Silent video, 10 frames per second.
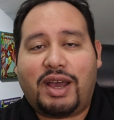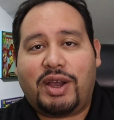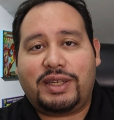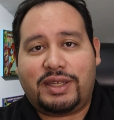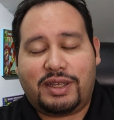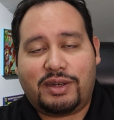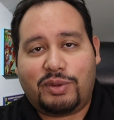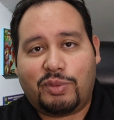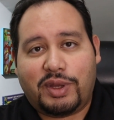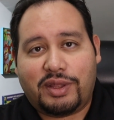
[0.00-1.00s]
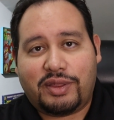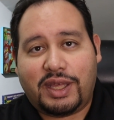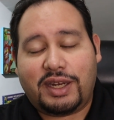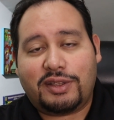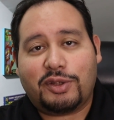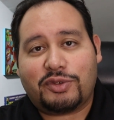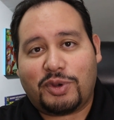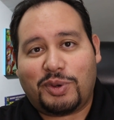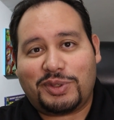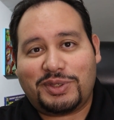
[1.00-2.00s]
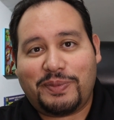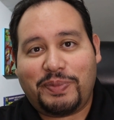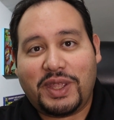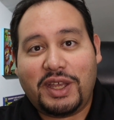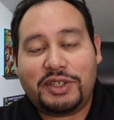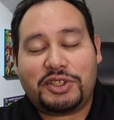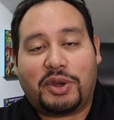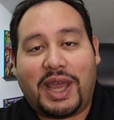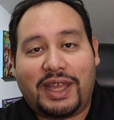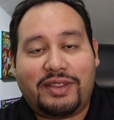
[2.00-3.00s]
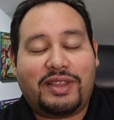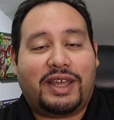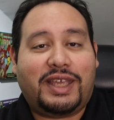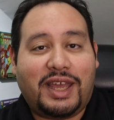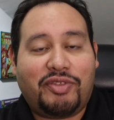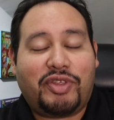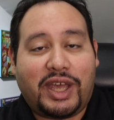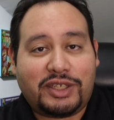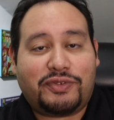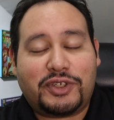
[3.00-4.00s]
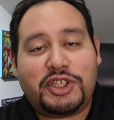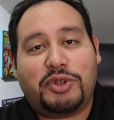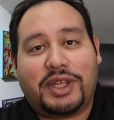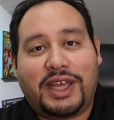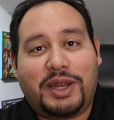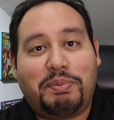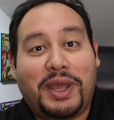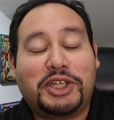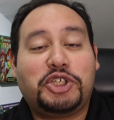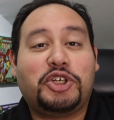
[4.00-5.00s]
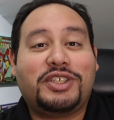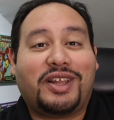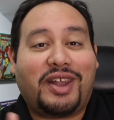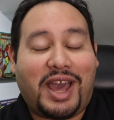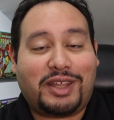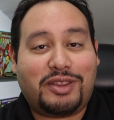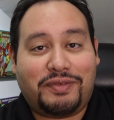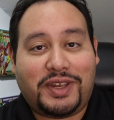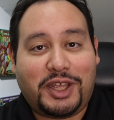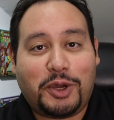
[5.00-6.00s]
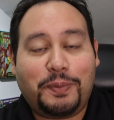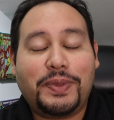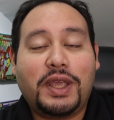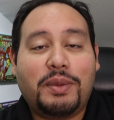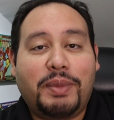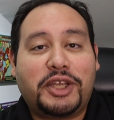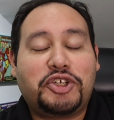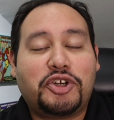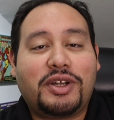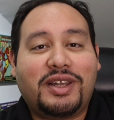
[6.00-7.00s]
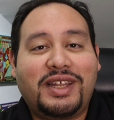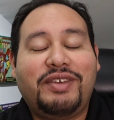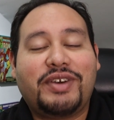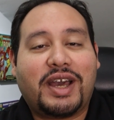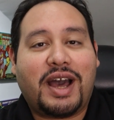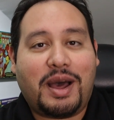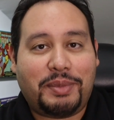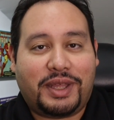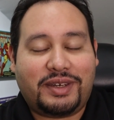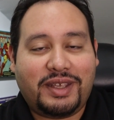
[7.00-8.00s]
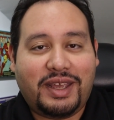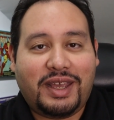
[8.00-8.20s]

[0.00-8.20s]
how I did with hitting those goals. So hey, again, thanks for tuning in. Make sure to like the video. Make sure to leave a comment.